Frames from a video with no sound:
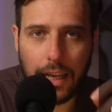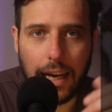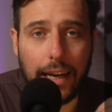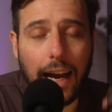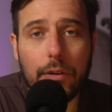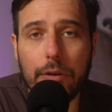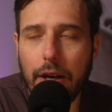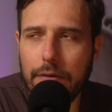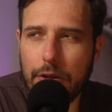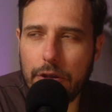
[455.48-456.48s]
And now you
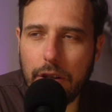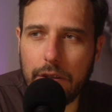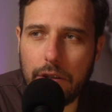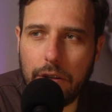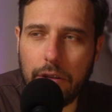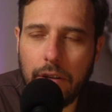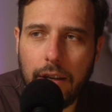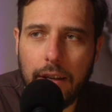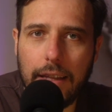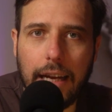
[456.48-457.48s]
have to consider
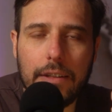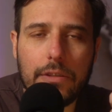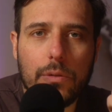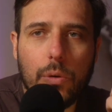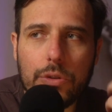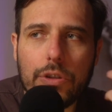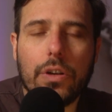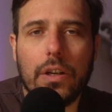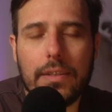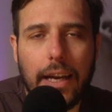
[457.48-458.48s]
that it's also
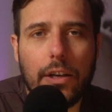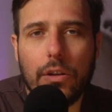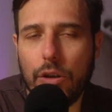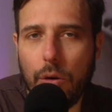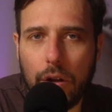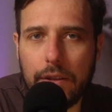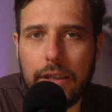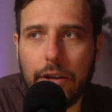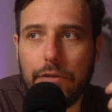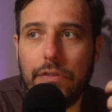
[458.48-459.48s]
going to take on the
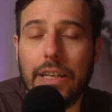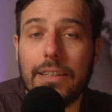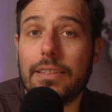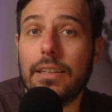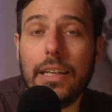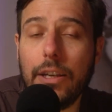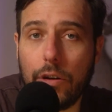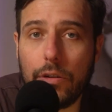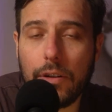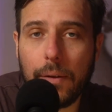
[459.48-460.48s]
quality of Venus in
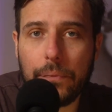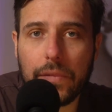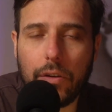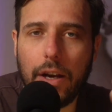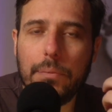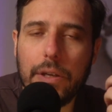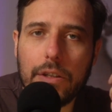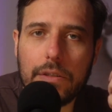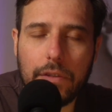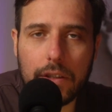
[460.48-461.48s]
Leo, right,
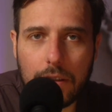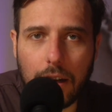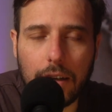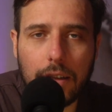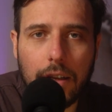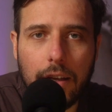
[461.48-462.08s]
because of the Sun.